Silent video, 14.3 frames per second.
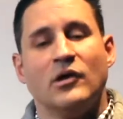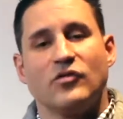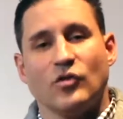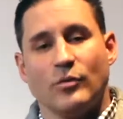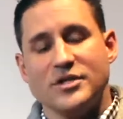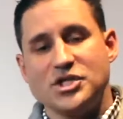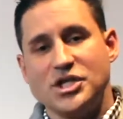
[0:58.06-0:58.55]

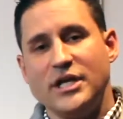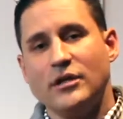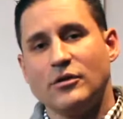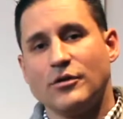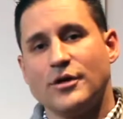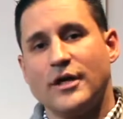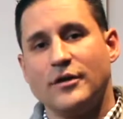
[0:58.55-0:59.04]
So in machine
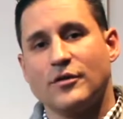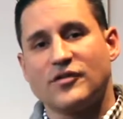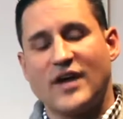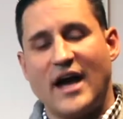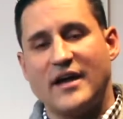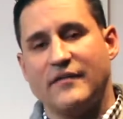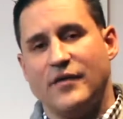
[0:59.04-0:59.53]
learning,
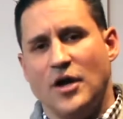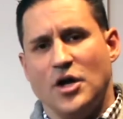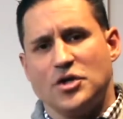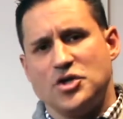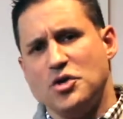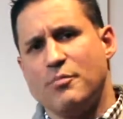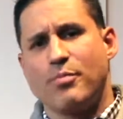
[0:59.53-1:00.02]
there's kind of
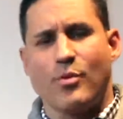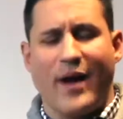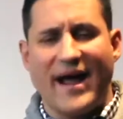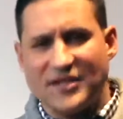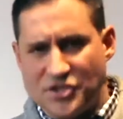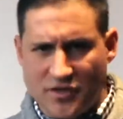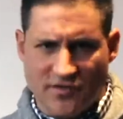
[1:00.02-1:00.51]
two
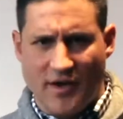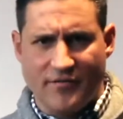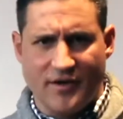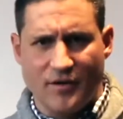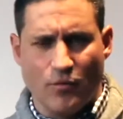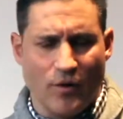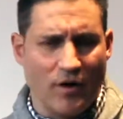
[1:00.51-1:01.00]
branches
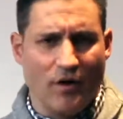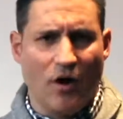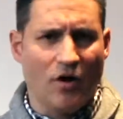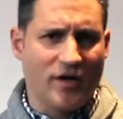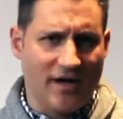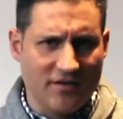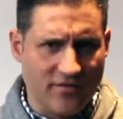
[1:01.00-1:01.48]
of it where
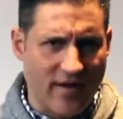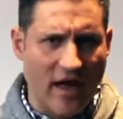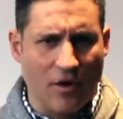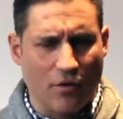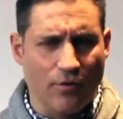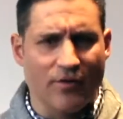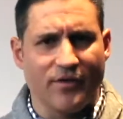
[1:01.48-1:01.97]
all kinds of
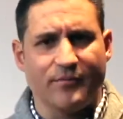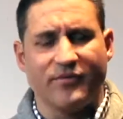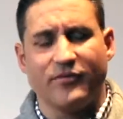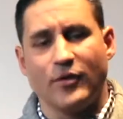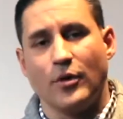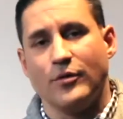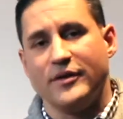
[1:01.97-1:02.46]

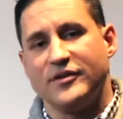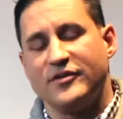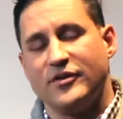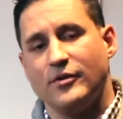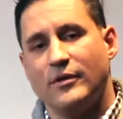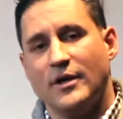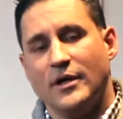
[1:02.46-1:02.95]
algorithms flow
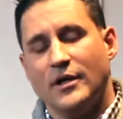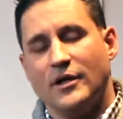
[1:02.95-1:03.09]
into.